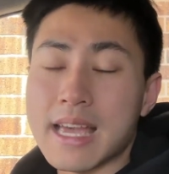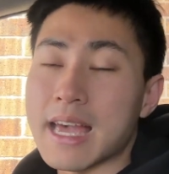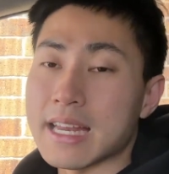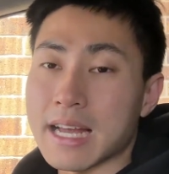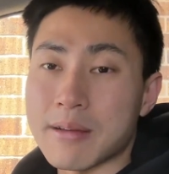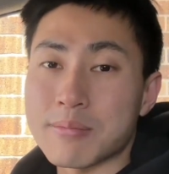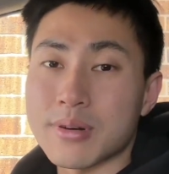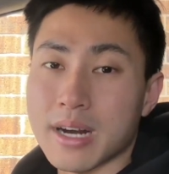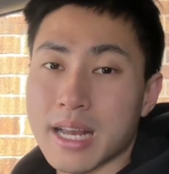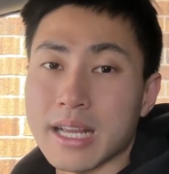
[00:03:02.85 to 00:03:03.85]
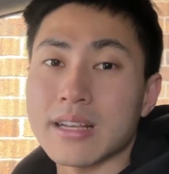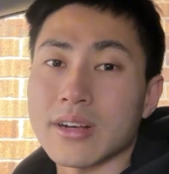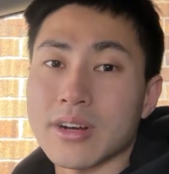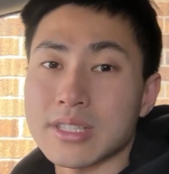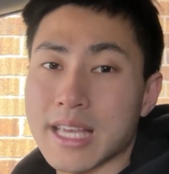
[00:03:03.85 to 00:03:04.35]
And I'm praying
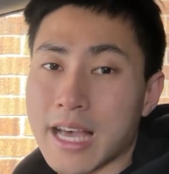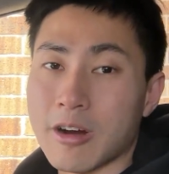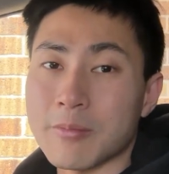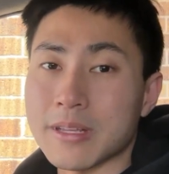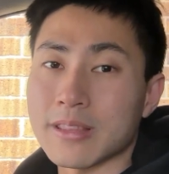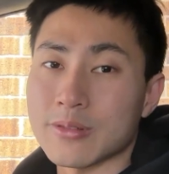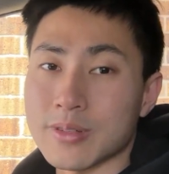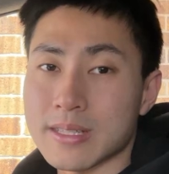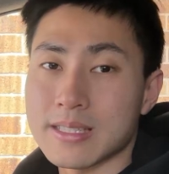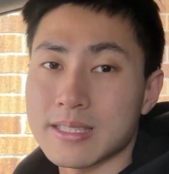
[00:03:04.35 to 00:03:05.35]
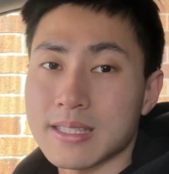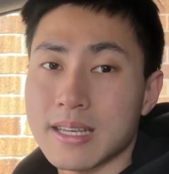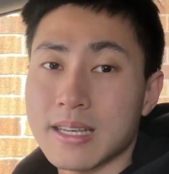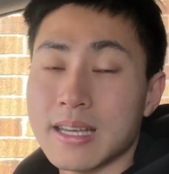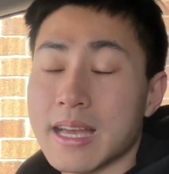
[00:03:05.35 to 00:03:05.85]
God to help me through this.
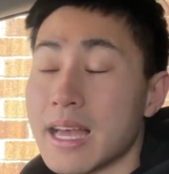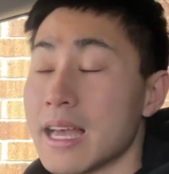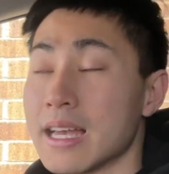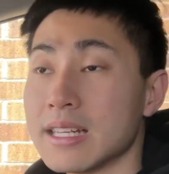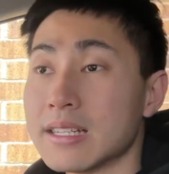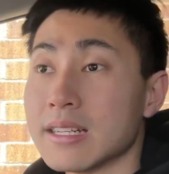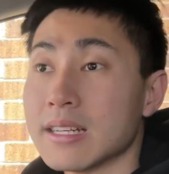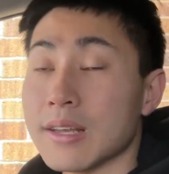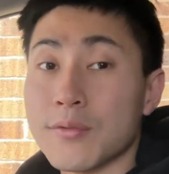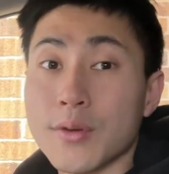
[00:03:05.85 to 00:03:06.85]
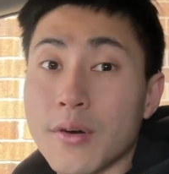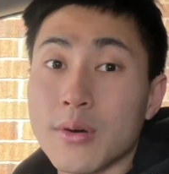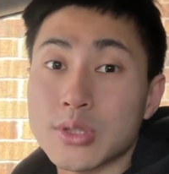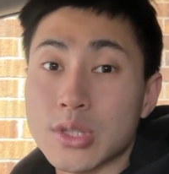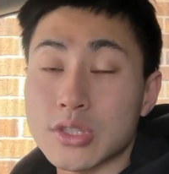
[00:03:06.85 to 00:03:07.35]
And if you're
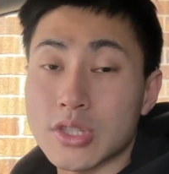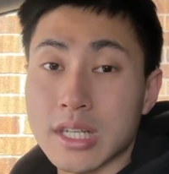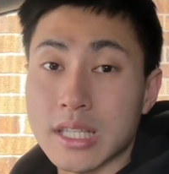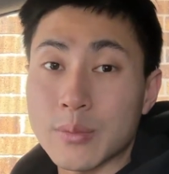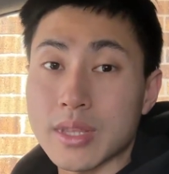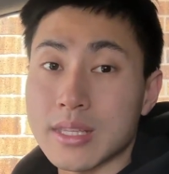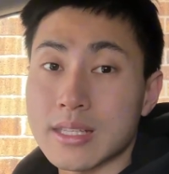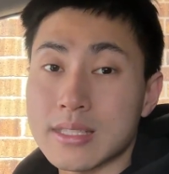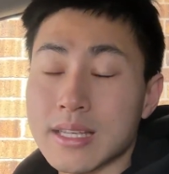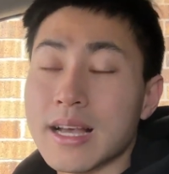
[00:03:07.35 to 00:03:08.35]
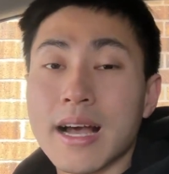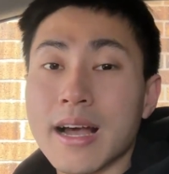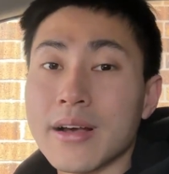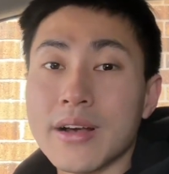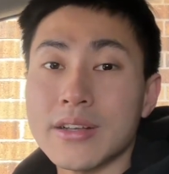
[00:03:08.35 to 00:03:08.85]
also struggling with this,
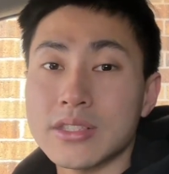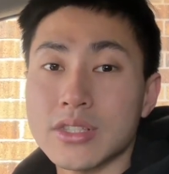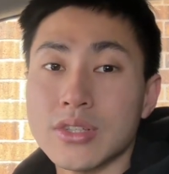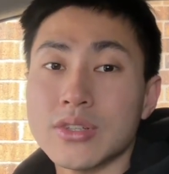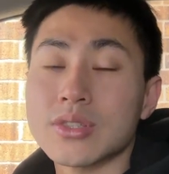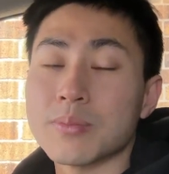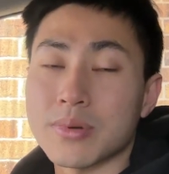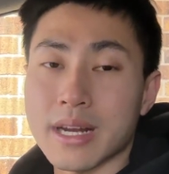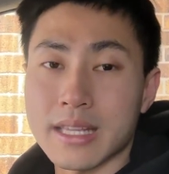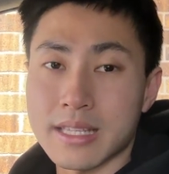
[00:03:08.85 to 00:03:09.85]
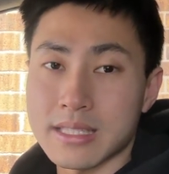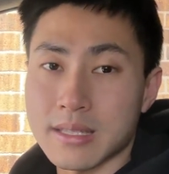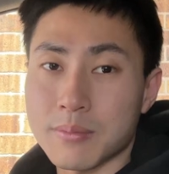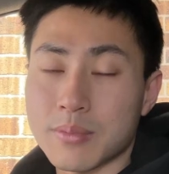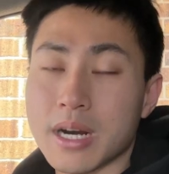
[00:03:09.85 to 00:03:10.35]
I urge you to
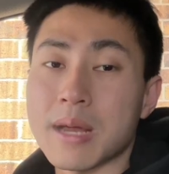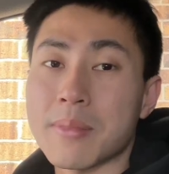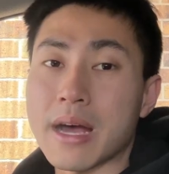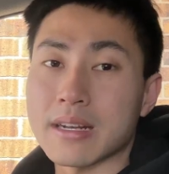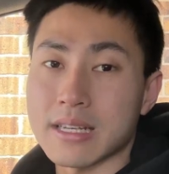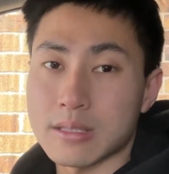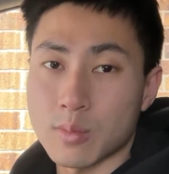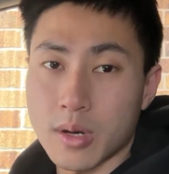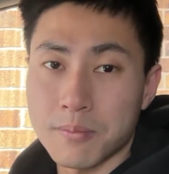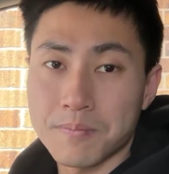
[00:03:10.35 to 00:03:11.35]
pray about it as well.